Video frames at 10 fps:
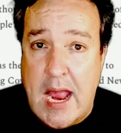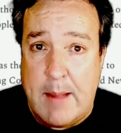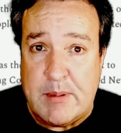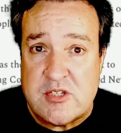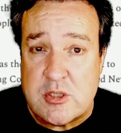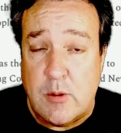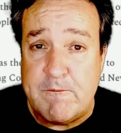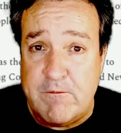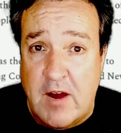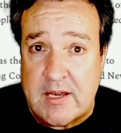happens to a
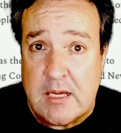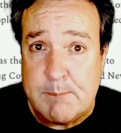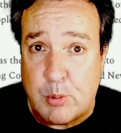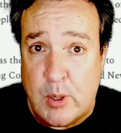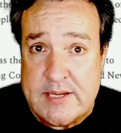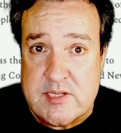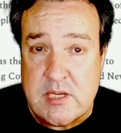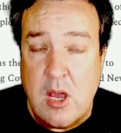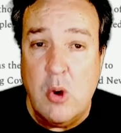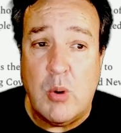fucking priest
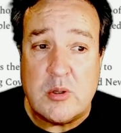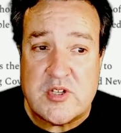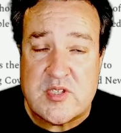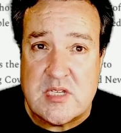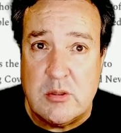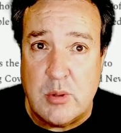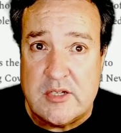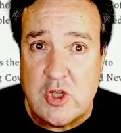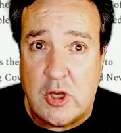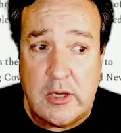while Jacinda
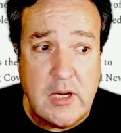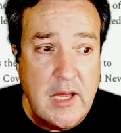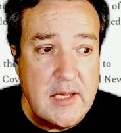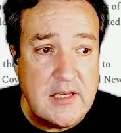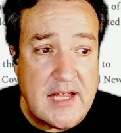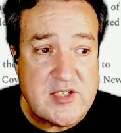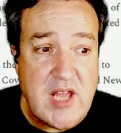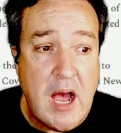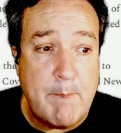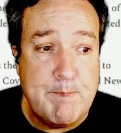Ardern gets
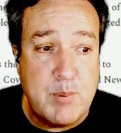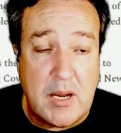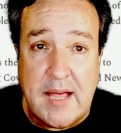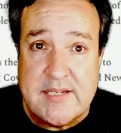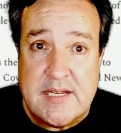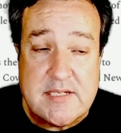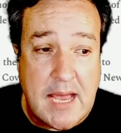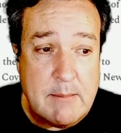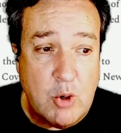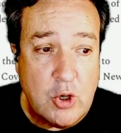a bloody
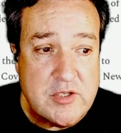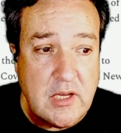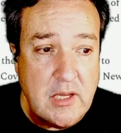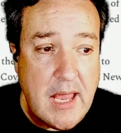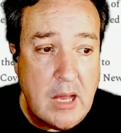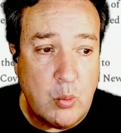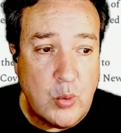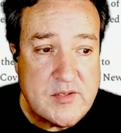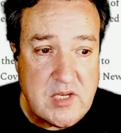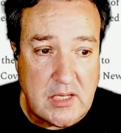damehood at
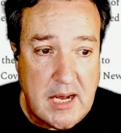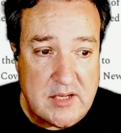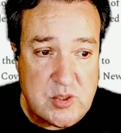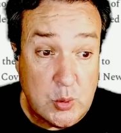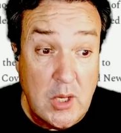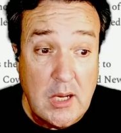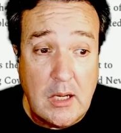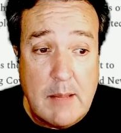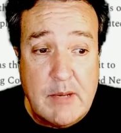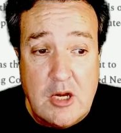Windsor Castle.
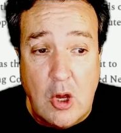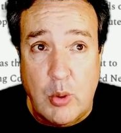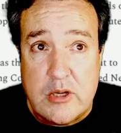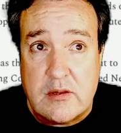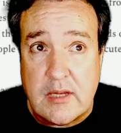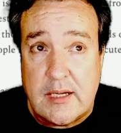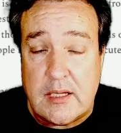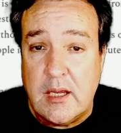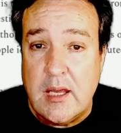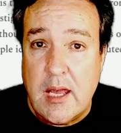Let me know what you
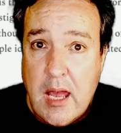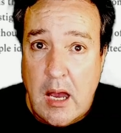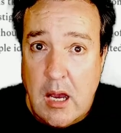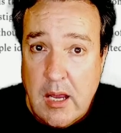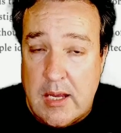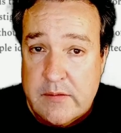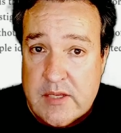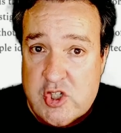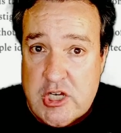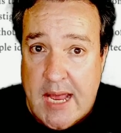think in the
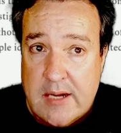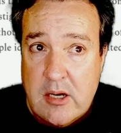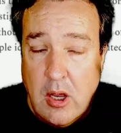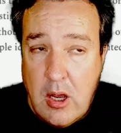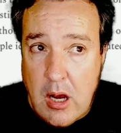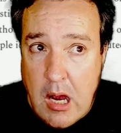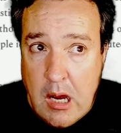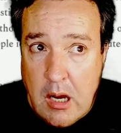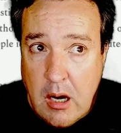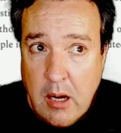chat.
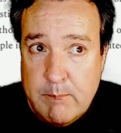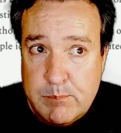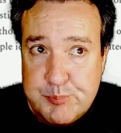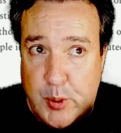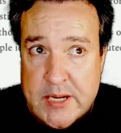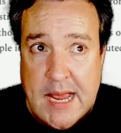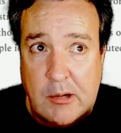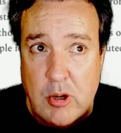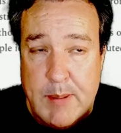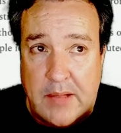I'm pretty
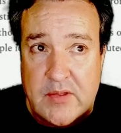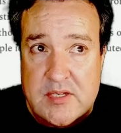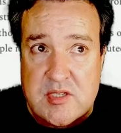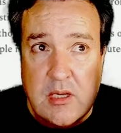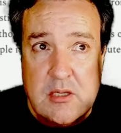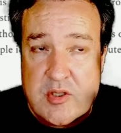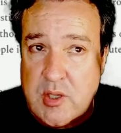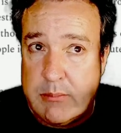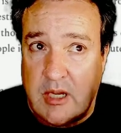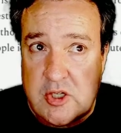angry about this, so
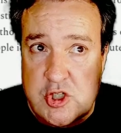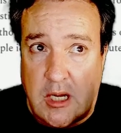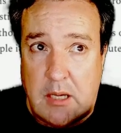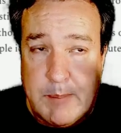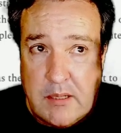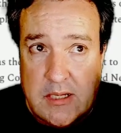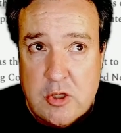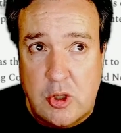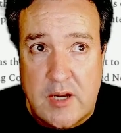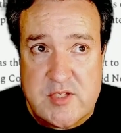I'm going to shut up and let
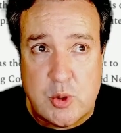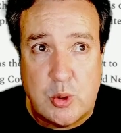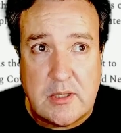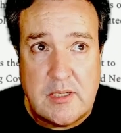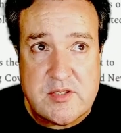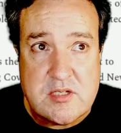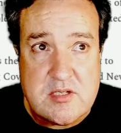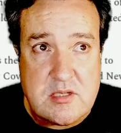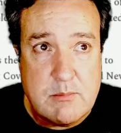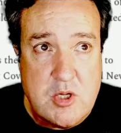you guys talk and listen to
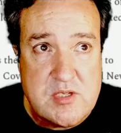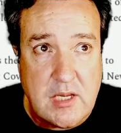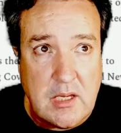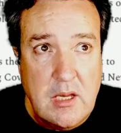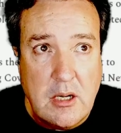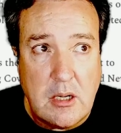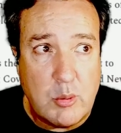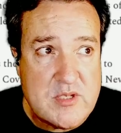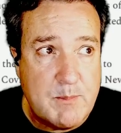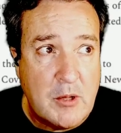some music. I'll
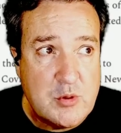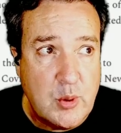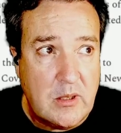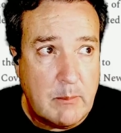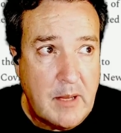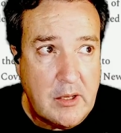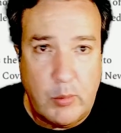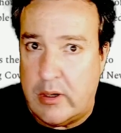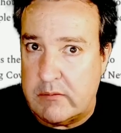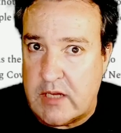respond to it in a minute
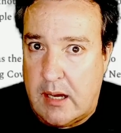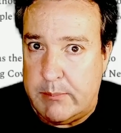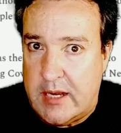when I've calmed